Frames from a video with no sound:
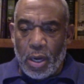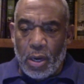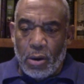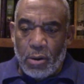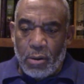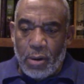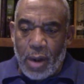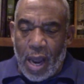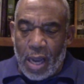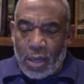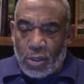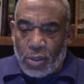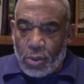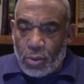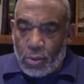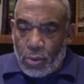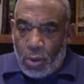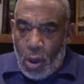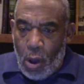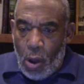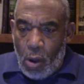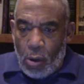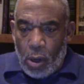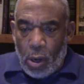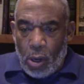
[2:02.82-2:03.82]
here not too
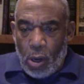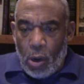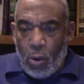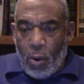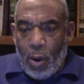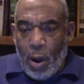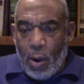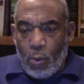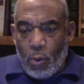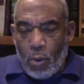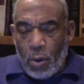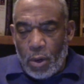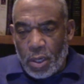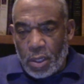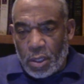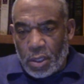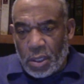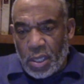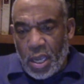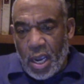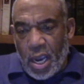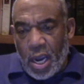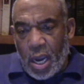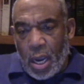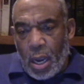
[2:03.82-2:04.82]
long ago. I want to
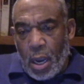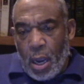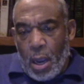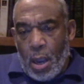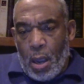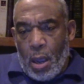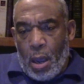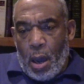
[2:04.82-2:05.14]
say